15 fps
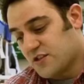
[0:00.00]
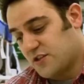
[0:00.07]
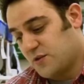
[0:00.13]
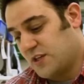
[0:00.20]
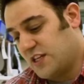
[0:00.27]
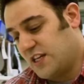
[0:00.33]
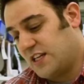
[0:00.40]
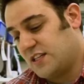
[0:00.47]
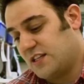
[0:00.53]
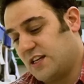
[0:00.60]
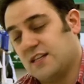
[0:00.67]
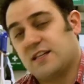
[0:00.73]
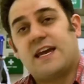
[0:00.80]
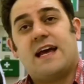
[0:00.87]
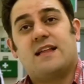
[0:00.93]
So
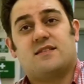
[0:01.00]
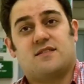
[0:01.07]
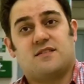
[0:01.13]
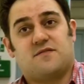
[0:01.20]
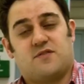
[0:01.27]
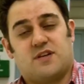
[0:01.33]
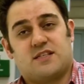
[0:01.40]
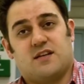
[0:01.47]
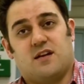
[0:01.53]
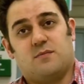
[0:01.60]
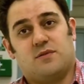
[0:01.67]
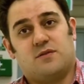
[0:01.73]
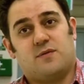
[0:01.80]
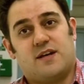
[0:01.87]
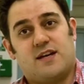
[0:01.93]
in cancers, for
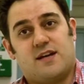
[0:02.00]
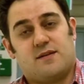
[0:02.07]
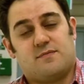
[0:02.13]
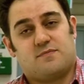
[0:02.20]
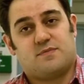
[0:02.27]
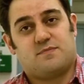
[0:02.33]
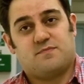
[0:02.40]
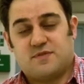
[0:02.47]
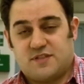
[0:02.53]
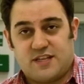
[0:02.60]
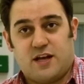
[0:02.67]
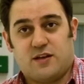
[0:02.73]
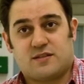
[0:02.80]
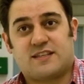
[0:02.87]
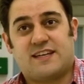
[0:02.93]
example, where
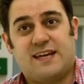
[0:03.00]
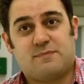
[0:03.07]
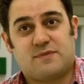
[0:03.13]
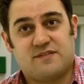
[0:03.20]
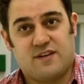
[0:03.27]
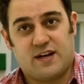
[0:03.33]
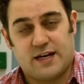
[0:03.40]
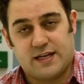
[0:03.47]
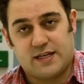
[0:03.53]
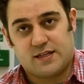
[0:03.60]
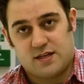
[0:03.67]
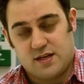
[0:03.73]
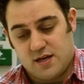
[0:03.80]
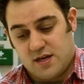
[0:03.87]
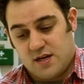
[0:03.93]
cells keep
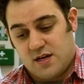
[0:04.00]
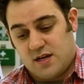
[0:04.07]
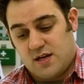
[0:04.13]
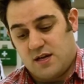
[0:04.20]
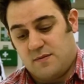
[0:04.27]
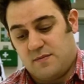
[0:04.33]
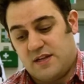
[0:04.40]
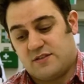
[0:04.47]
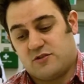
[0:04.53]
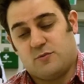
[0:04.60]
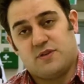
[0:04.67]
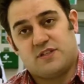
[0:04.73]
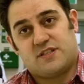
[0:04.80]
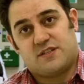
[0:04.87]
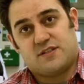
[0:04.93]
dividing, it's
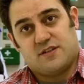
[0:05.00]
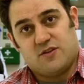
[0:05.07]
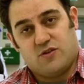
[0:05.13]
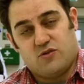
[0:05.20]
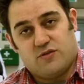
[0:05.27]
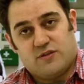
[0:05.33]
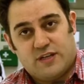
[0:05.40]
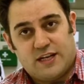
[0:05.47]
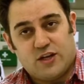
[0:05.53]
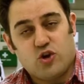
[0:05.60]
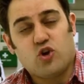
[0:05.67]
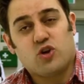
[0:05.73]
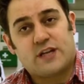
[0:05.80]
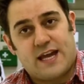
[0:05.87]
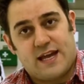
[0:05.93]
almost nearly
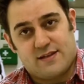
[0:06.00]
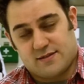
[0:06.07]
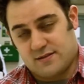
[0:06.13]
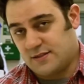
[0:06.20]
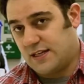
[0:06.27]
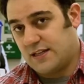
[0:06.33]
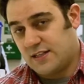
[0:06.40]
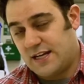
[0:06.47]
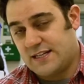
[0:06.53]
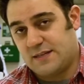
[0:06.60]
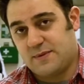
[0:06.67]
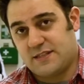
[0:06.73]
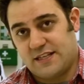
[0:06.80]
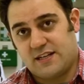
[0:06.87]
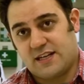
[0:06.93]
all cancers,
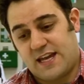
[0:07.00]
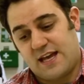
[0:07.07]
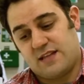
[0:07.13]
90% of